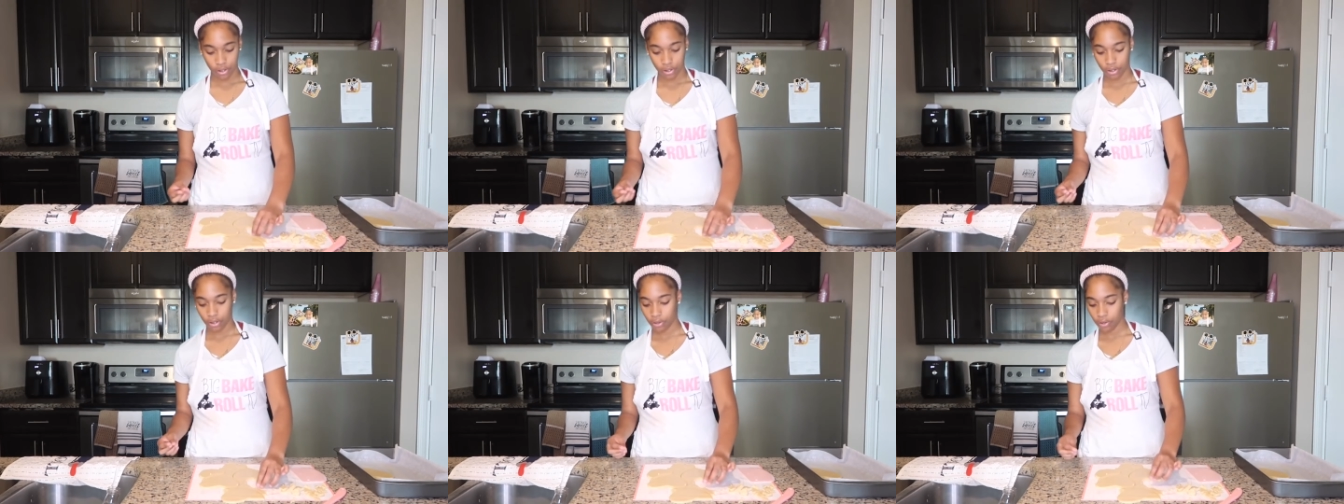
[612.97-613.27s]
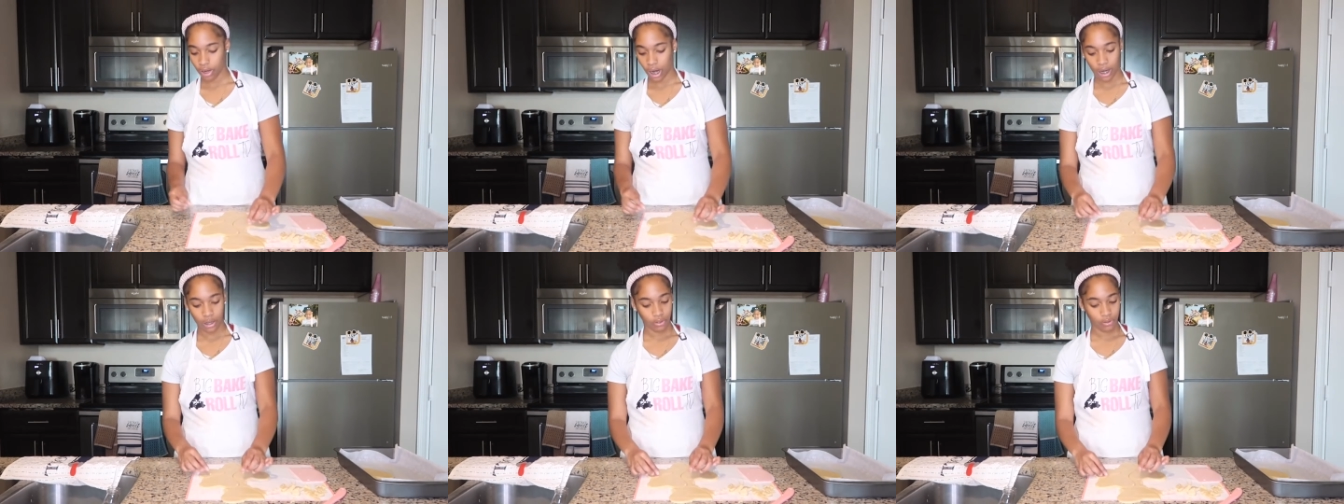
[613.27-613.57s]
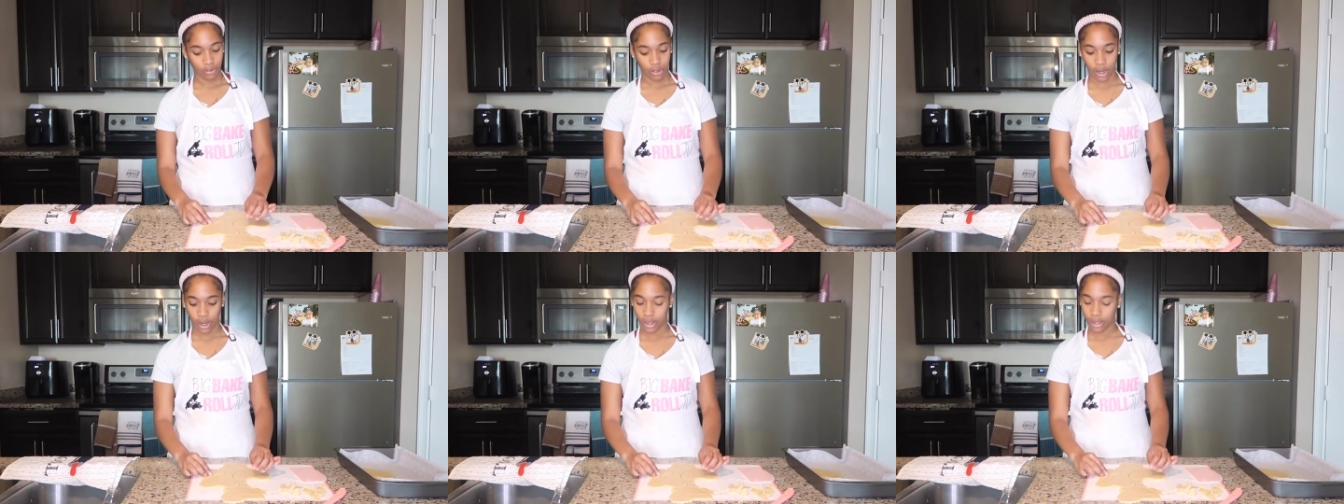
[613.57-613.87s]
No, I do
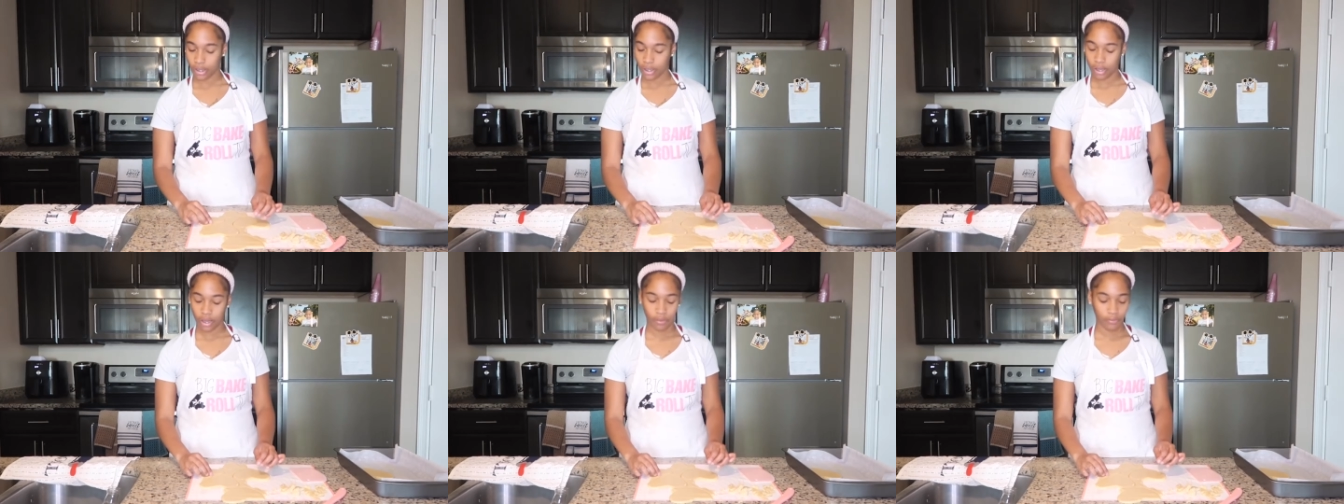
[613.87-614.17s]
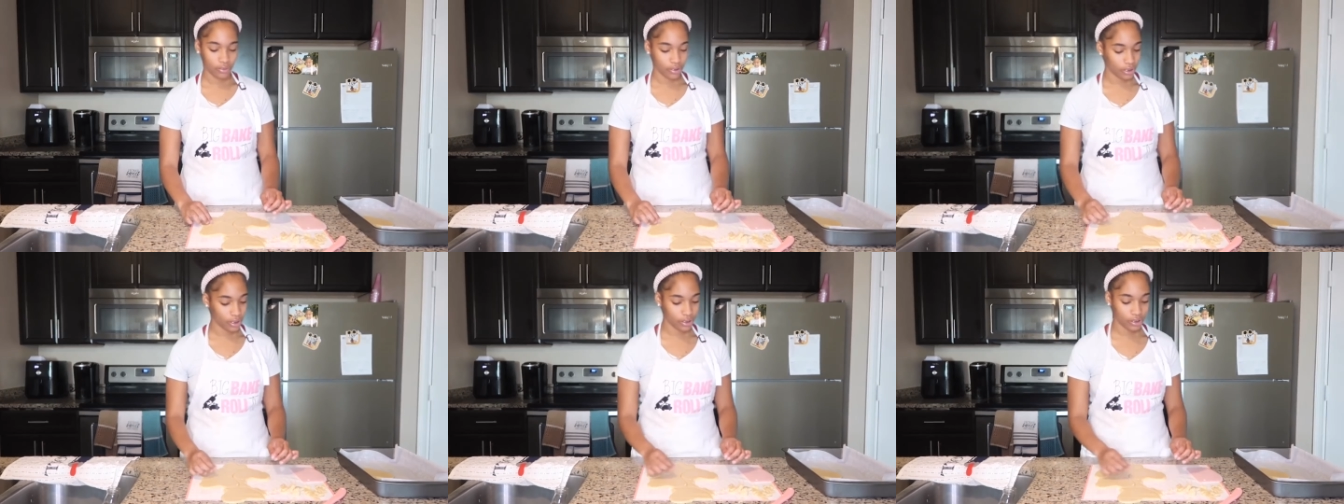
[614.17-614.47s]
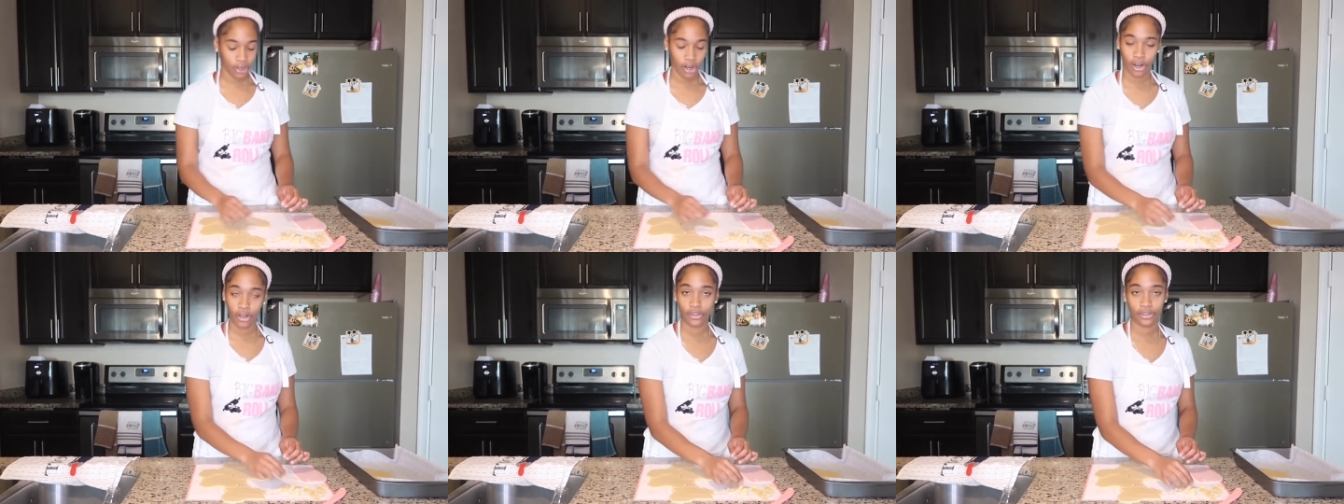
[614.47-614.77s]
not eat conversation
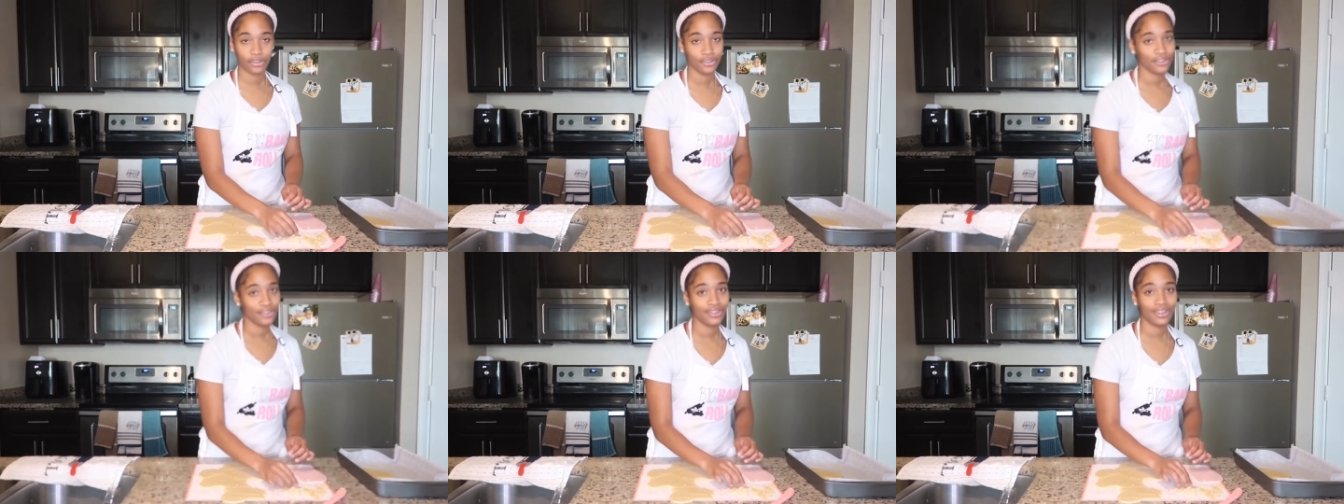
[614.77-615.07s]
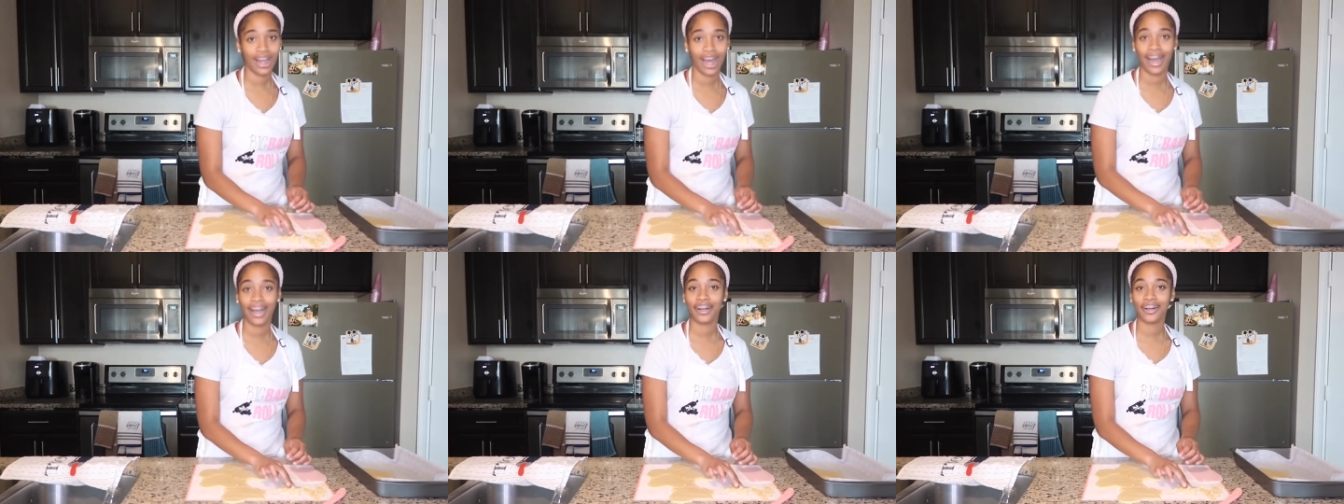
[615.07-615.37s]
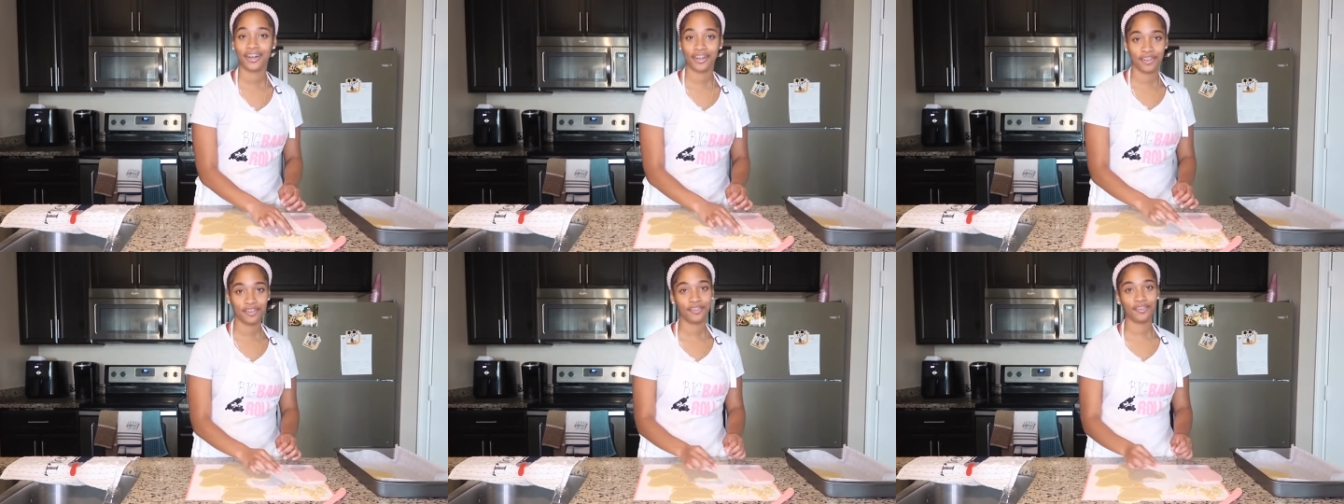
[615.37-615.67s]
hearts, so do not
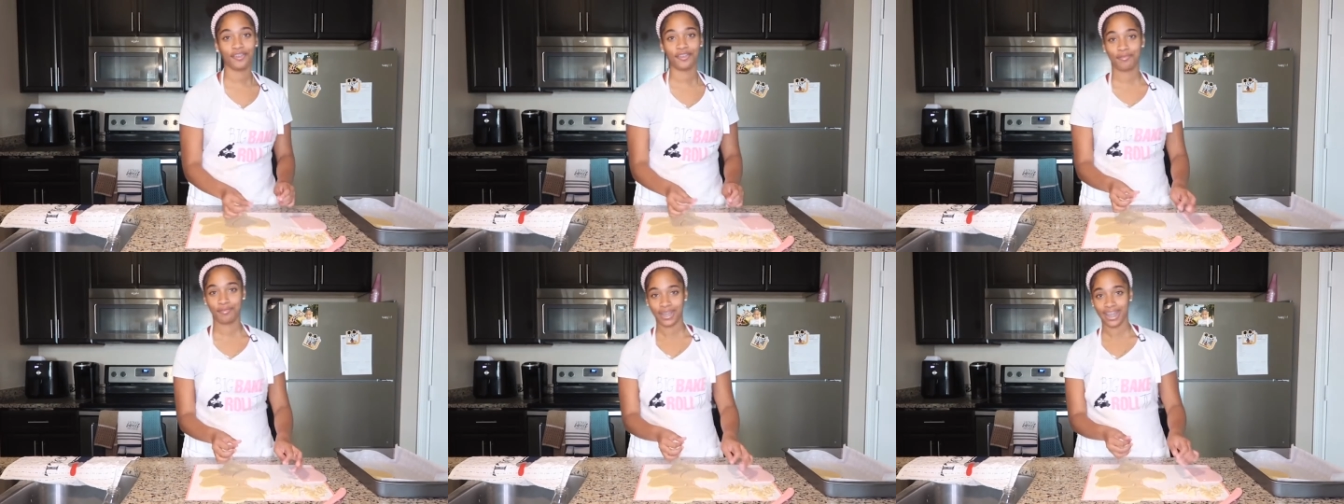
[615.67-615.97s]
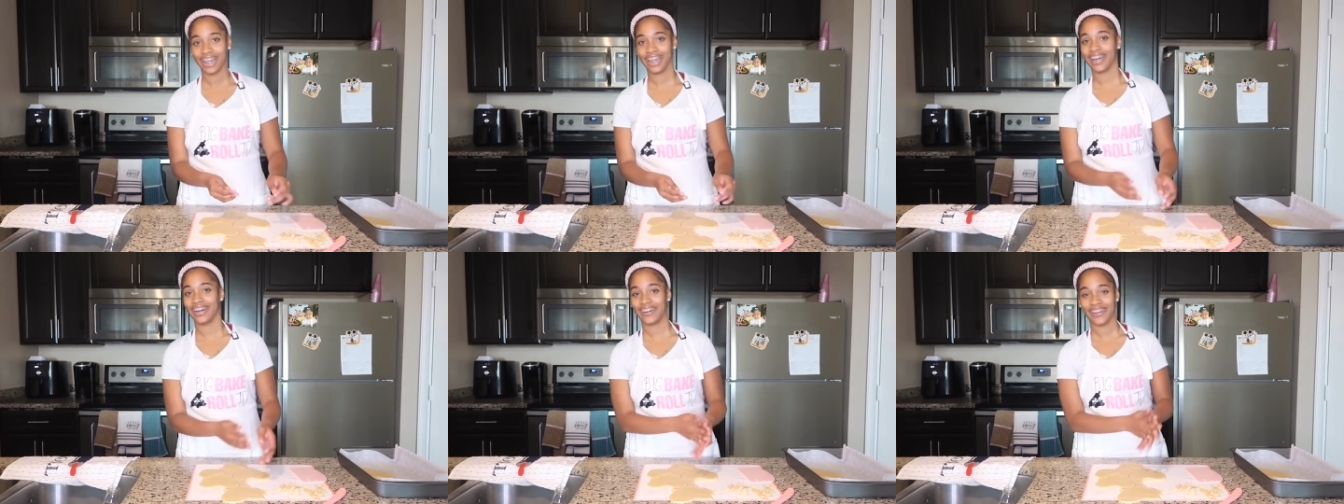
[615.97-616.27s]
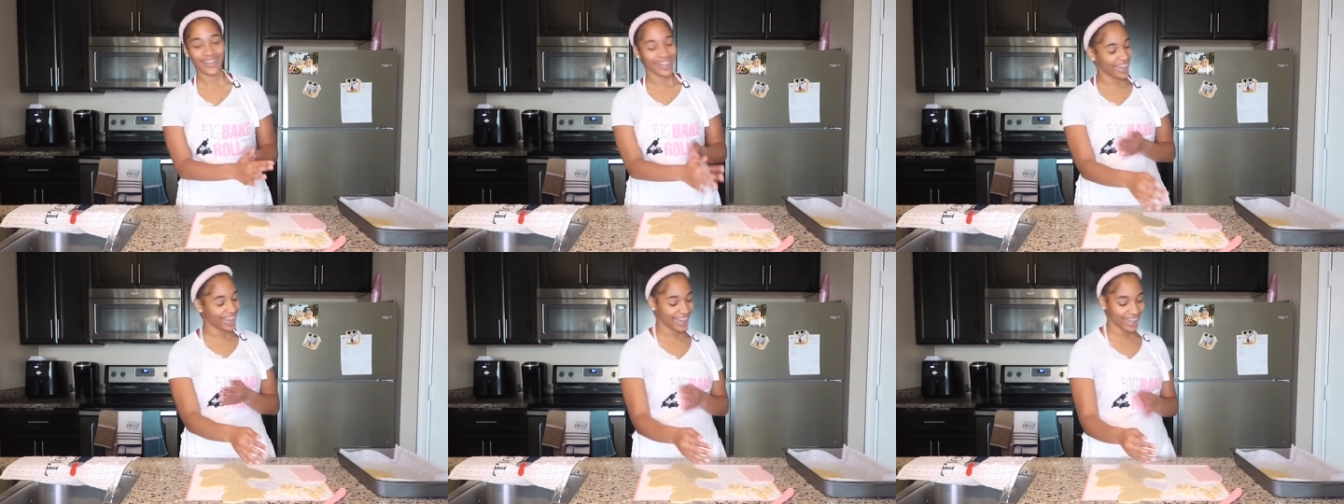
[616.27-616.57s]
come for me,
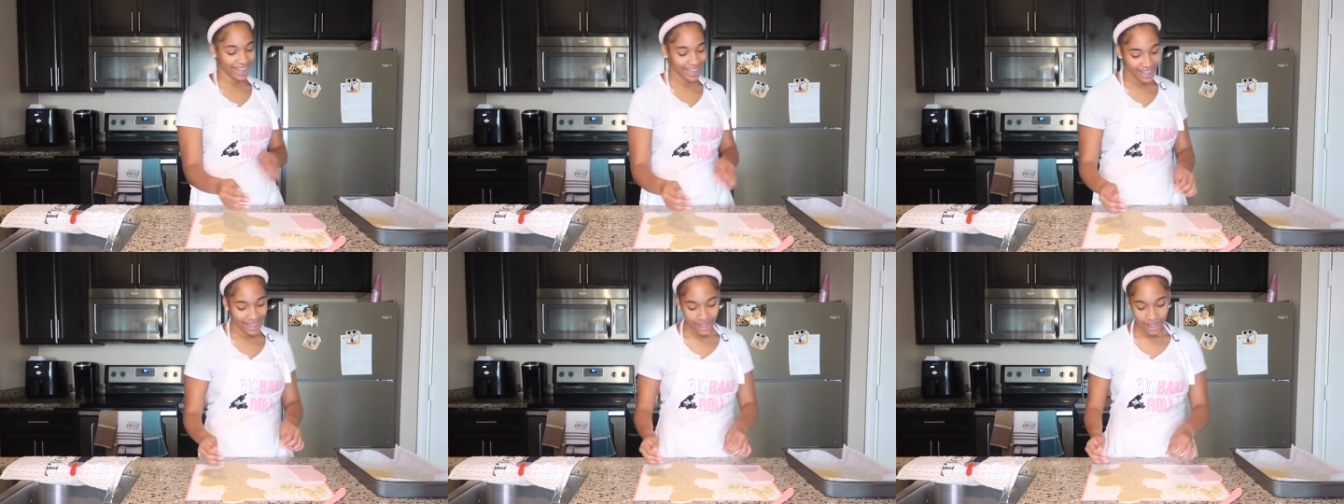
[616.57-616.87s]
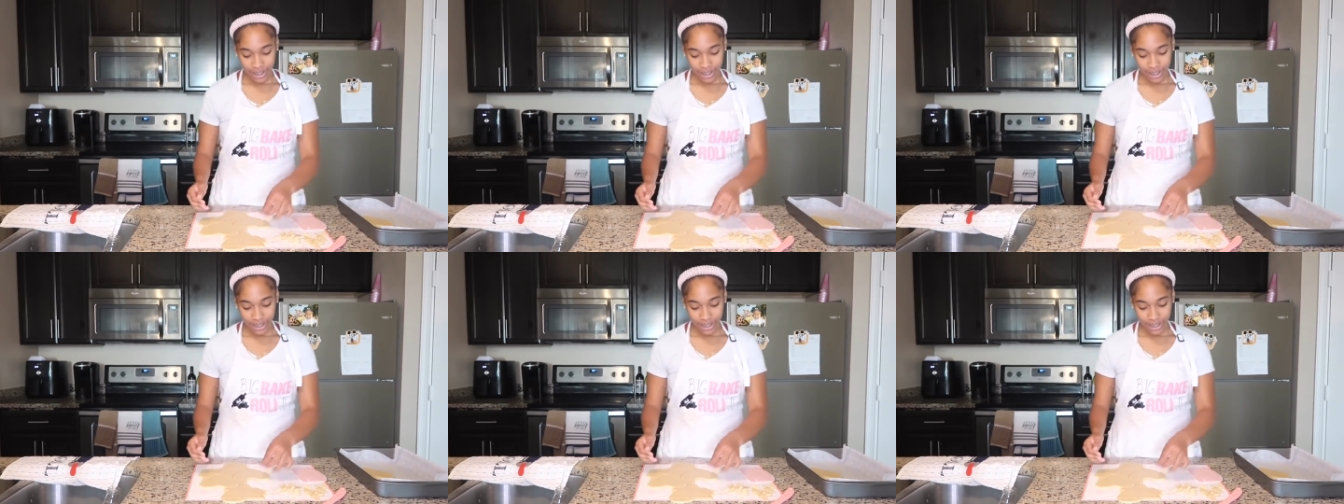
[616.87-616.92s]
okay?